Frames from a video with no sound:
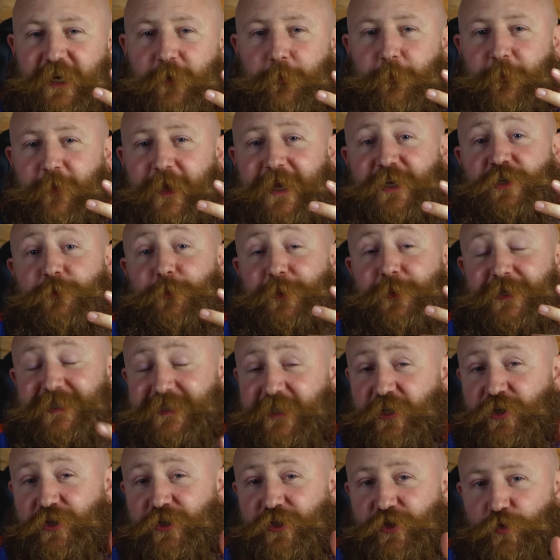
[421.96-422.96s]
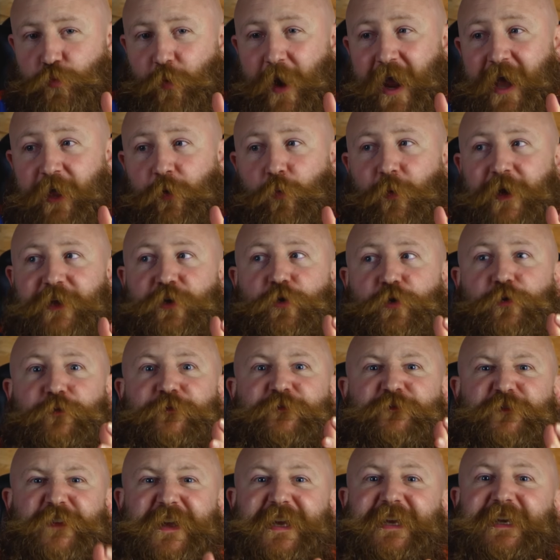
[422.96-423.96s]
in a position as well where you're
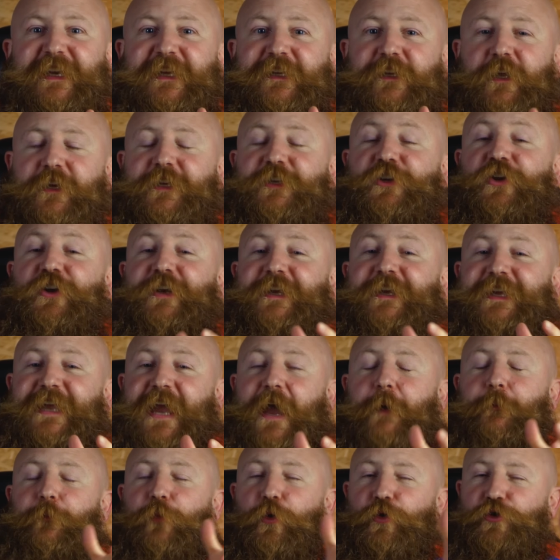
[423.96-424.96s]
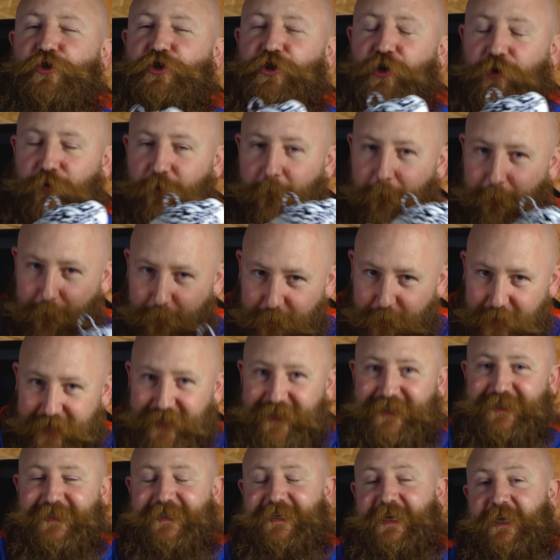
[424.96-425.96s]
feeling like you're going to get more
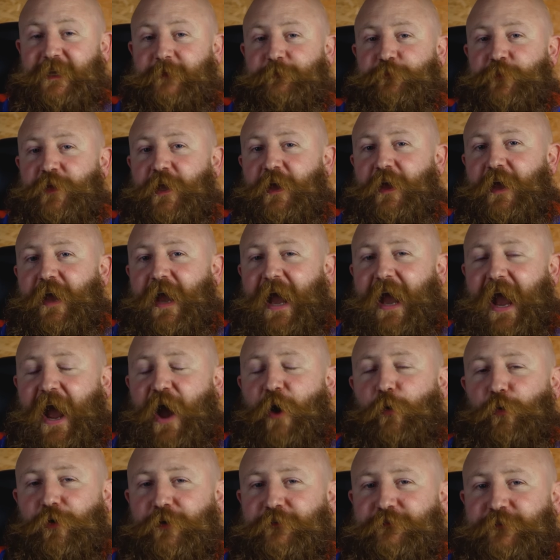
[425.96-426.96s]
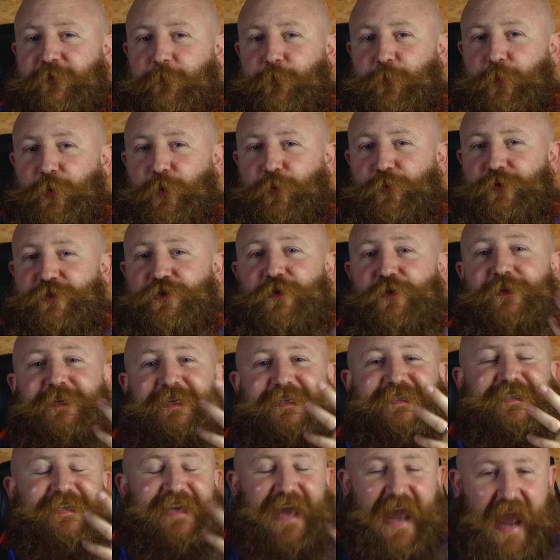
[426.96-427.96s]
durability out of the boot. So
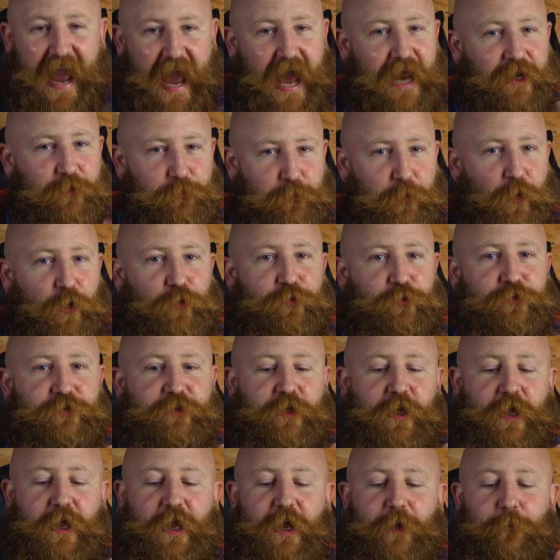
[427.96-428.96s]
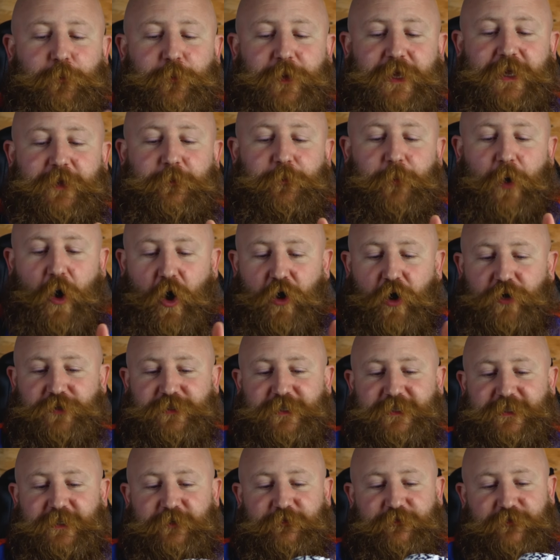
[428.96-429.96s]
these can both be
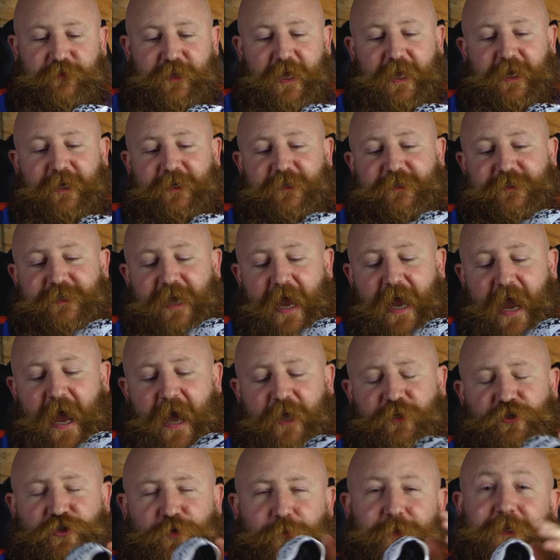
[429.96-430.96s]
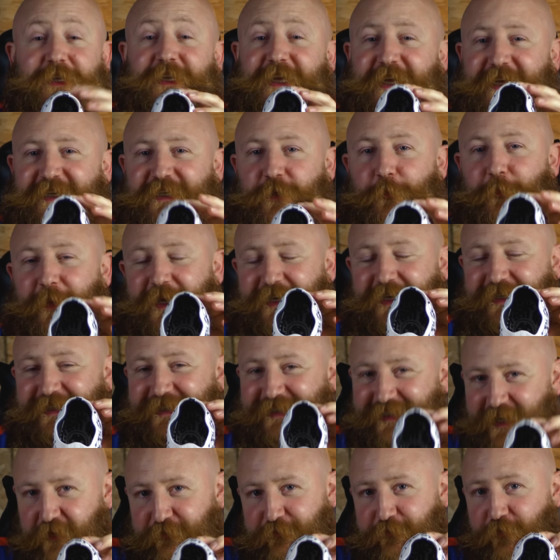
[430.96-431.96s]
positive things and something that is a bit
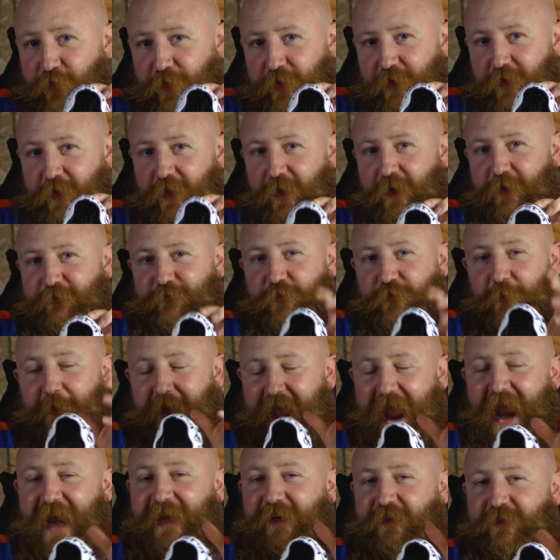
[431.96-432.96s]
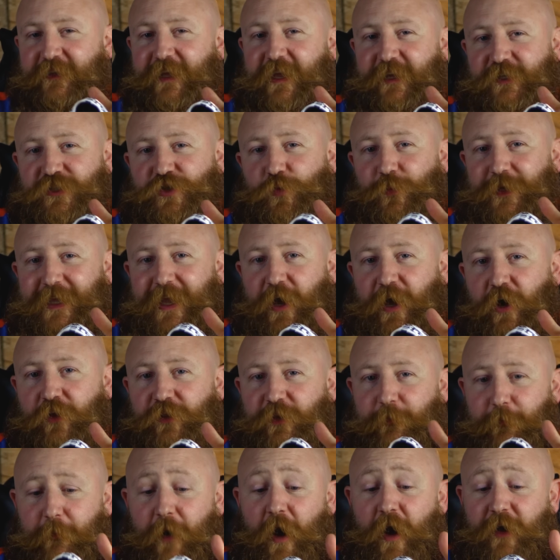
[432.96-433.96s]
different from anything else that we get on
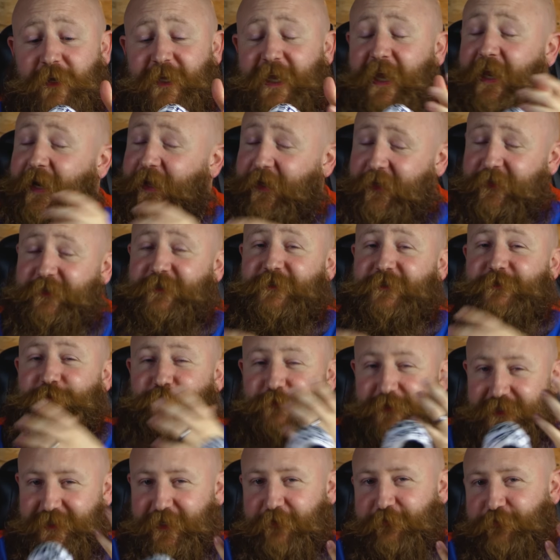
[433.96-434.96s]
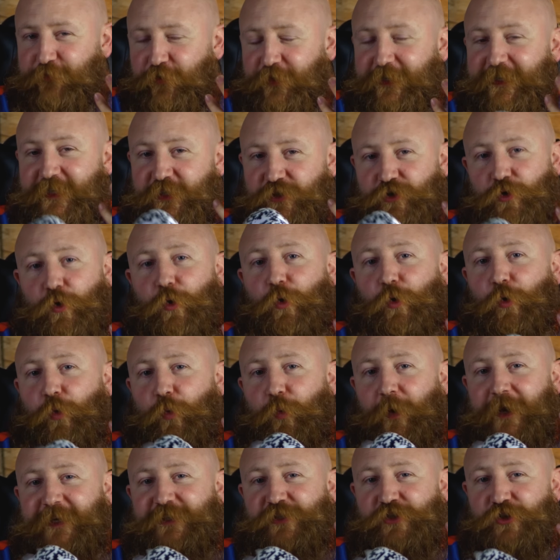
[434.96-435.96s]
the market, and different is
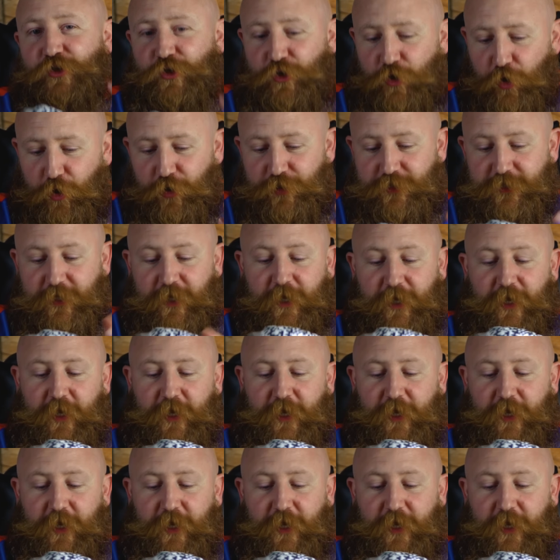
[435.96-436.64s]
always good